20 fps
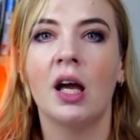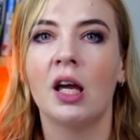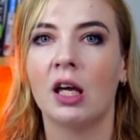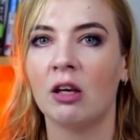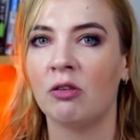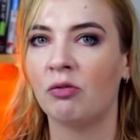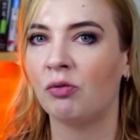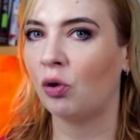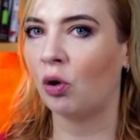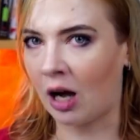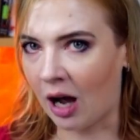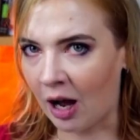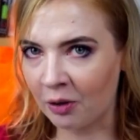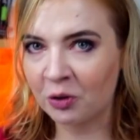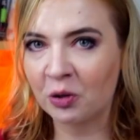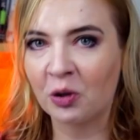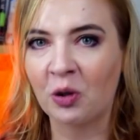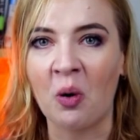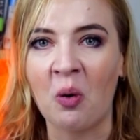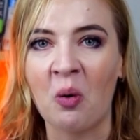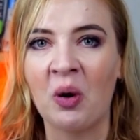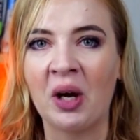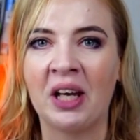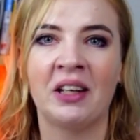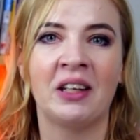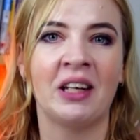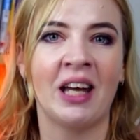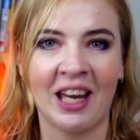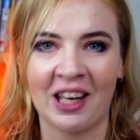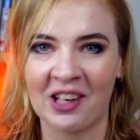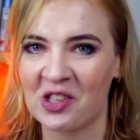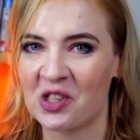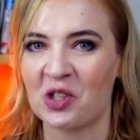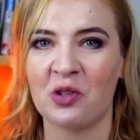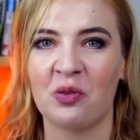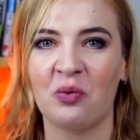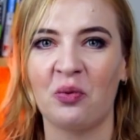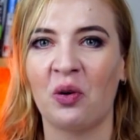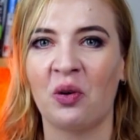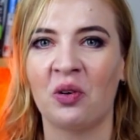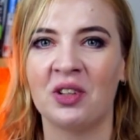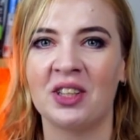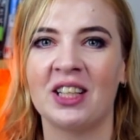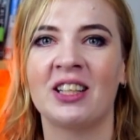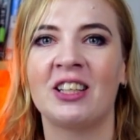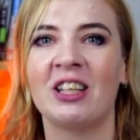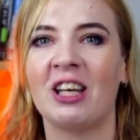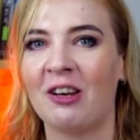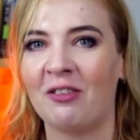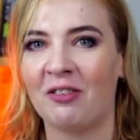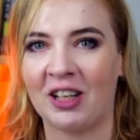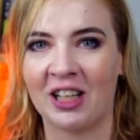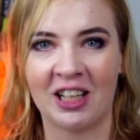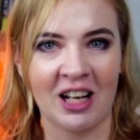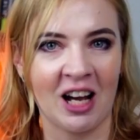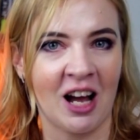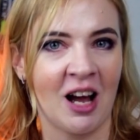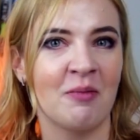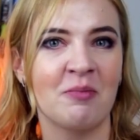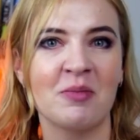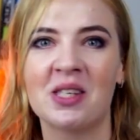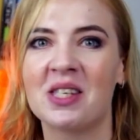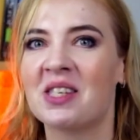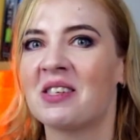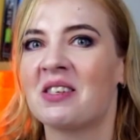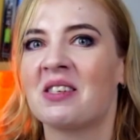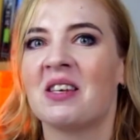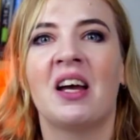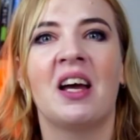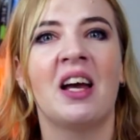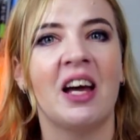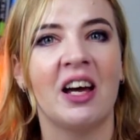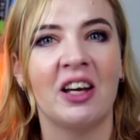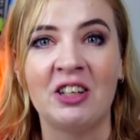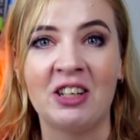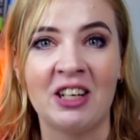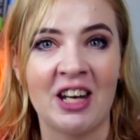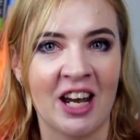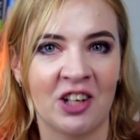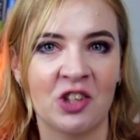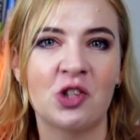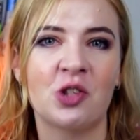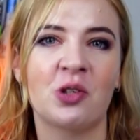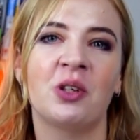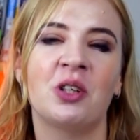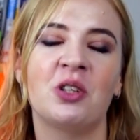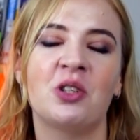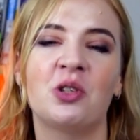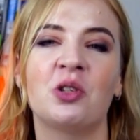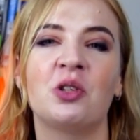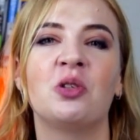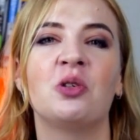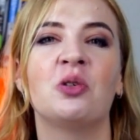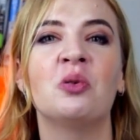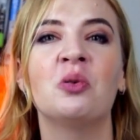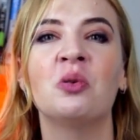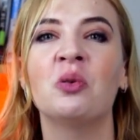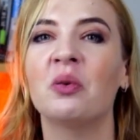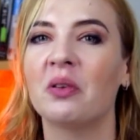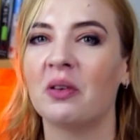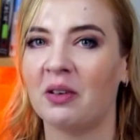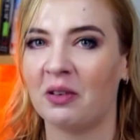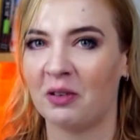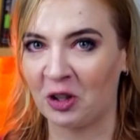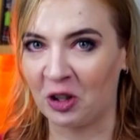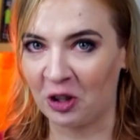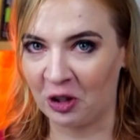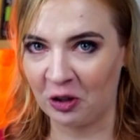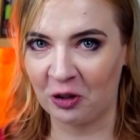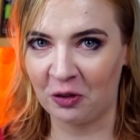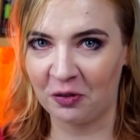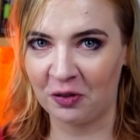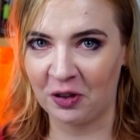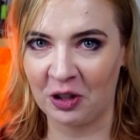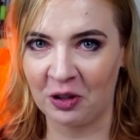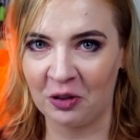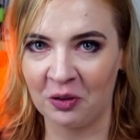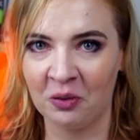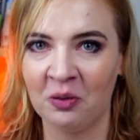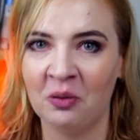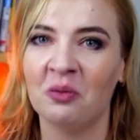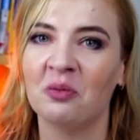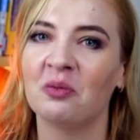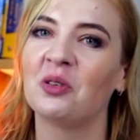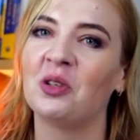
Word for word: If you're outgoing, extroverted, if it comes naturally to you, good for you.